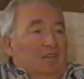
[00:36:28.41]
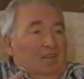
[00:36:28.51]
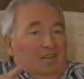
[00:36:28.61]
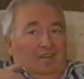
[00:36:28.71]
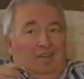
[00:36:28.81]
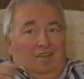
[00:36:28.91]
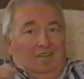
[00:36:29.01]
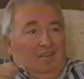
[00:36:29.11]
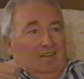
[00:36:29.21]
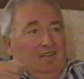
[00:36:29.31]

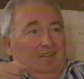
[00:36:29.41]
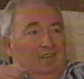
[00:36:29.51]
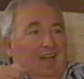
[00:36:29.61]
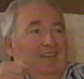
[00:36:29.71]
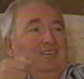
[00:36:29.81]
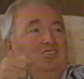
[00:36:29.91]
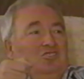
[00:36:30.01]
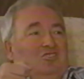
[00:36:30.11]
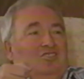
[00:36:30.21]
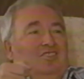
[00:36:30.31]
a
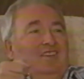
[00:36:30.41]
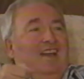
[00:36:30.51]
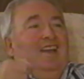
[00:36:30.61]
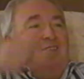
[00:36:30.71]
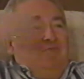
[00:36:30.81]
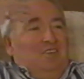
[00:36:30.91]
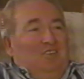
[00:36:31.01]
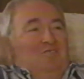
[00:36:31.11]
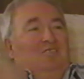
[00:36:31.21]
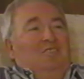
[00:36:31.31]
cottage guy with a
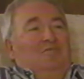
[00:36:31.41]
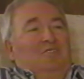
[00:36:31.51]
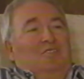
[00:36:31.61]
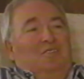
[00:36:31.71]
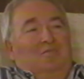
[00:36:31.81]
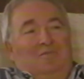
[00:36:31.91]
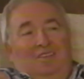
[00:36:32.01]
uniform,